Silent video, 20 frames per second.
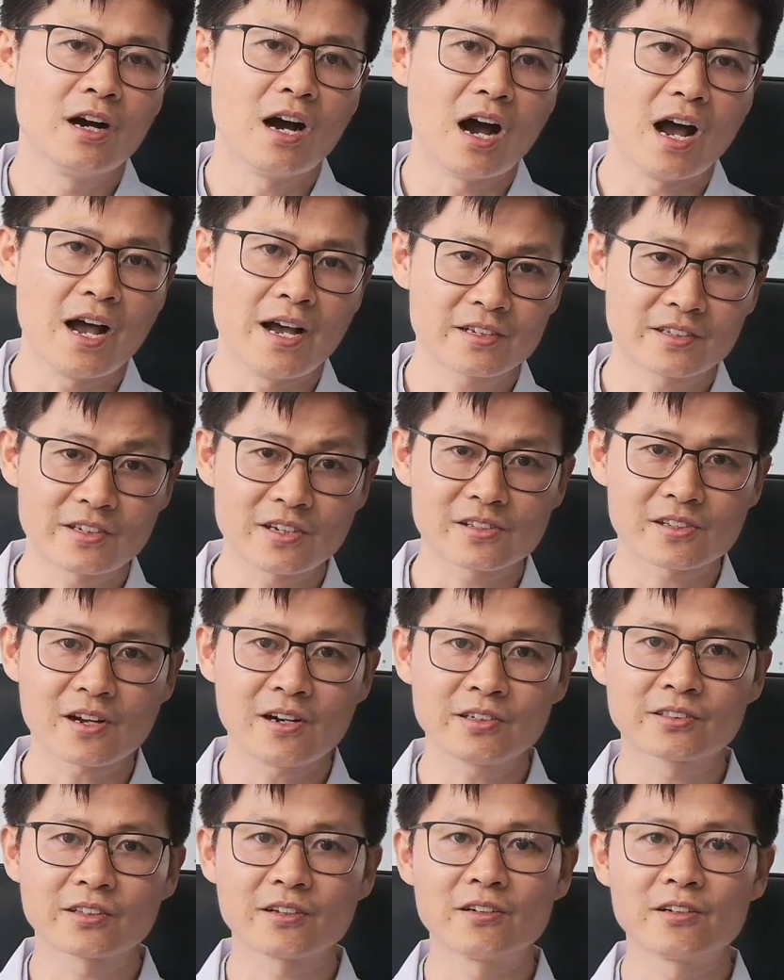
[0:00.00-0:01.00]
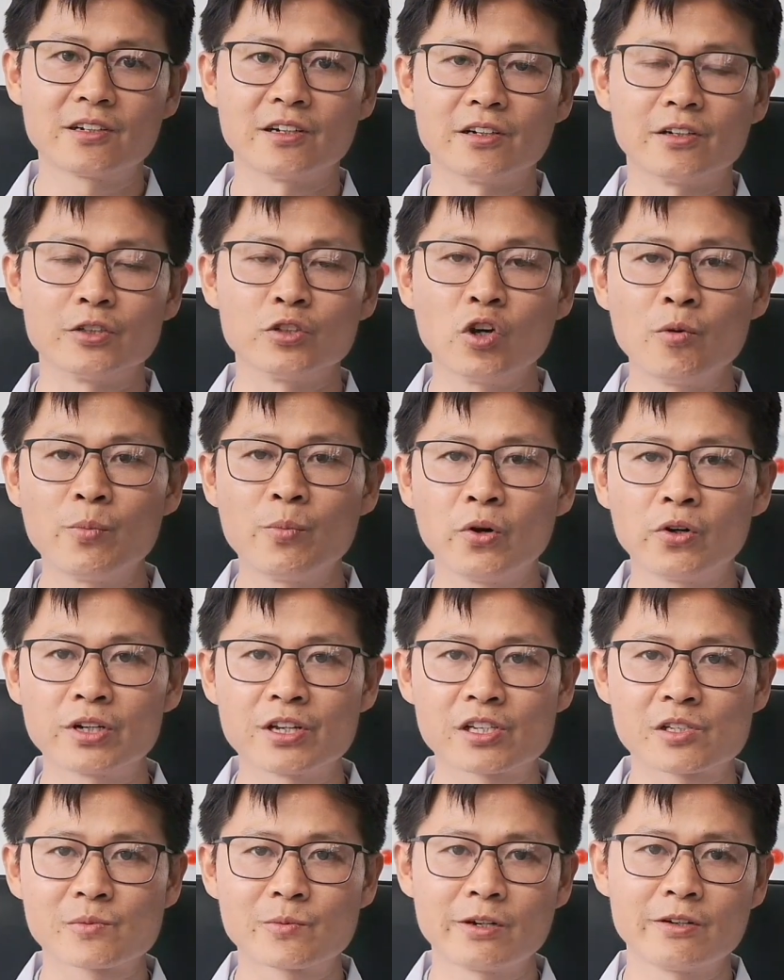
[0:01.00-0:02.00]
As discussed earlier, your body
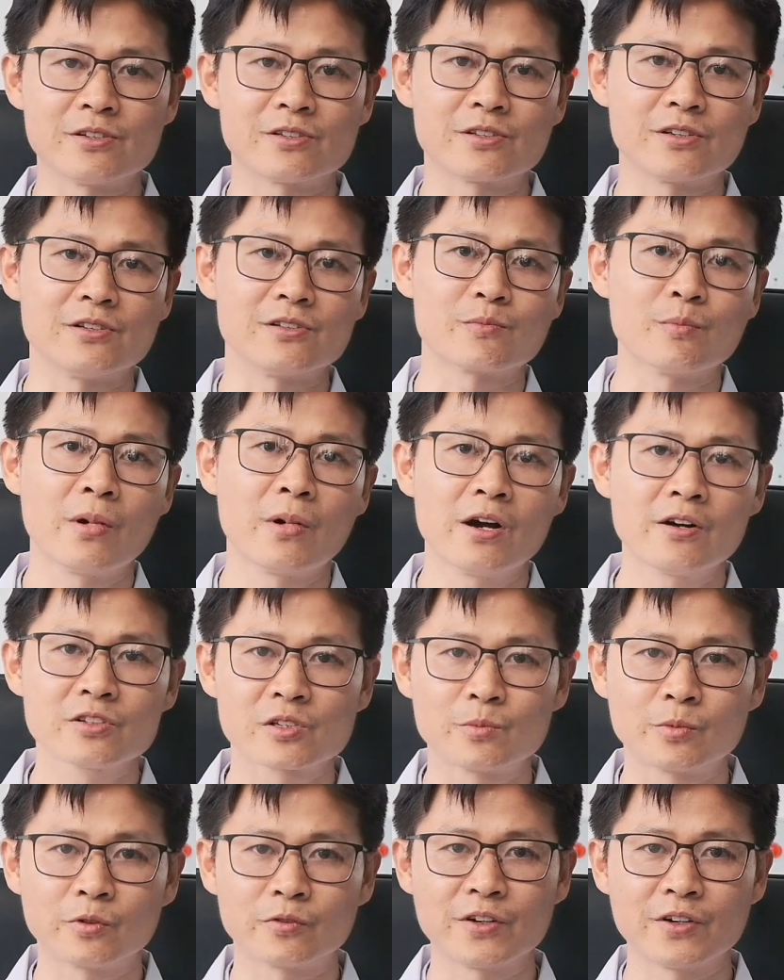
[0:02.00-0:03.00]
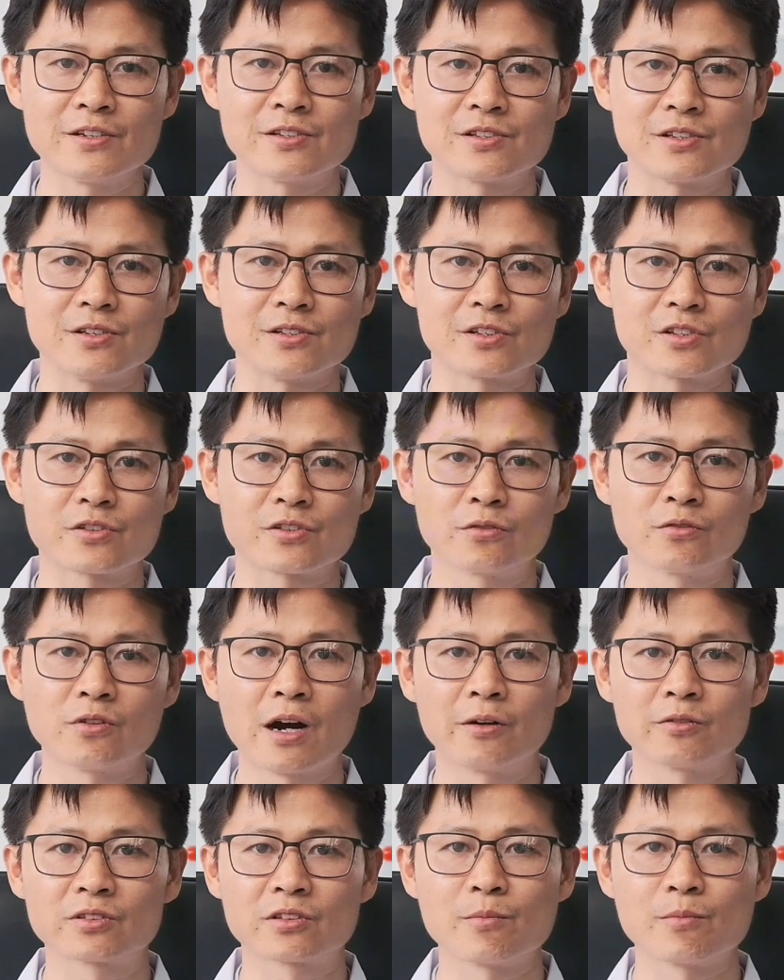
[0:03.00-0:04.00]
experiences multiple phases
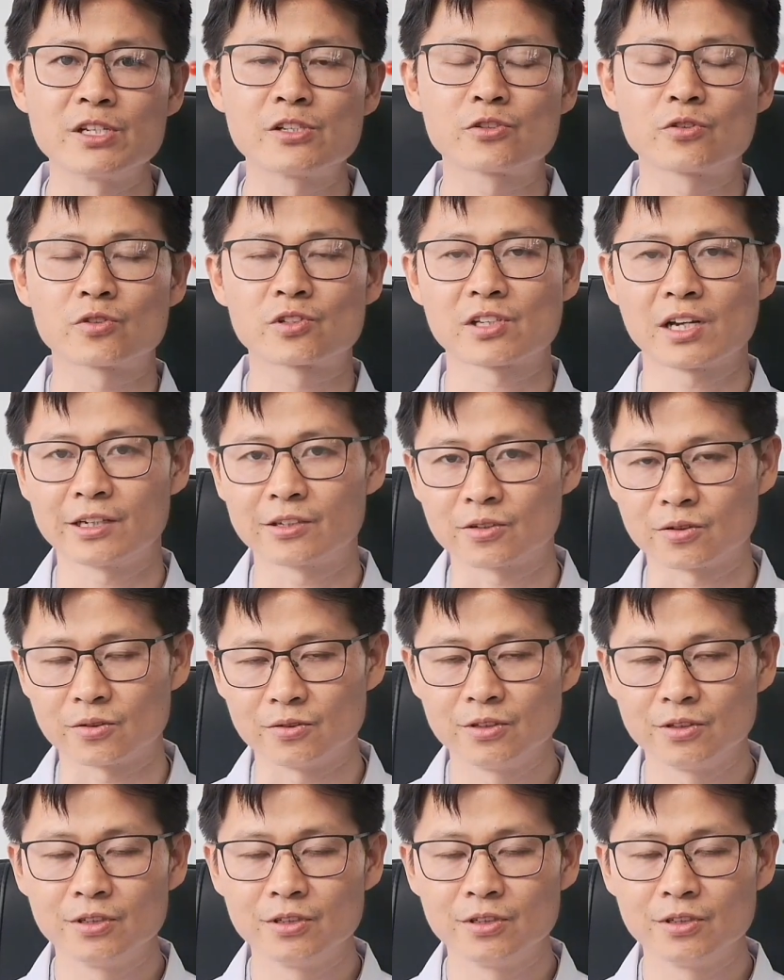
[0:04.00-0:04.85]
throughout the menstrual cycle.